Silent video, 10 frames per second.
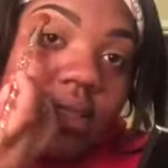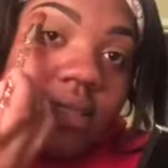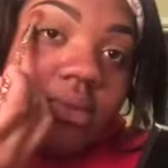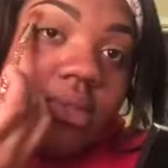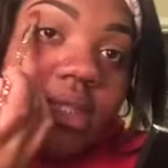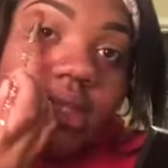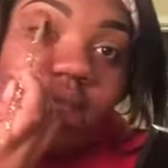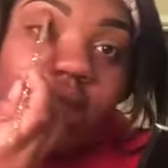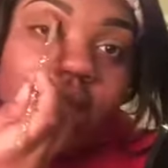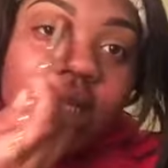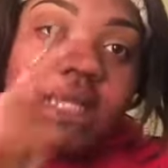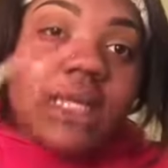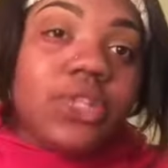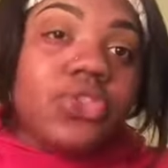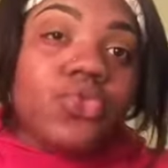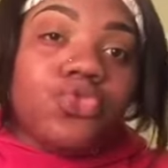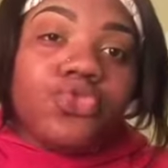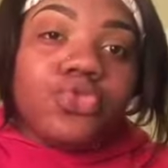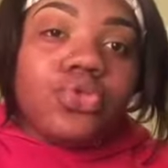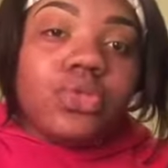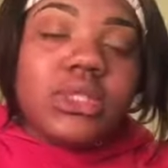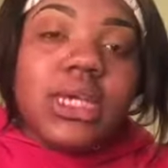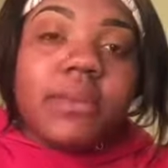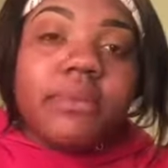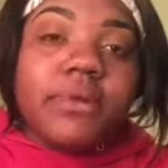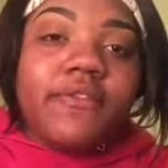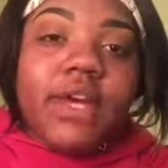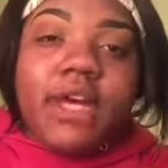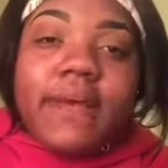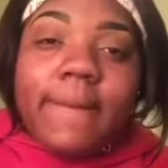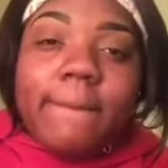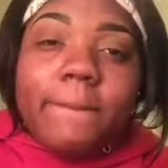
so we could get that like neutral type of vibe.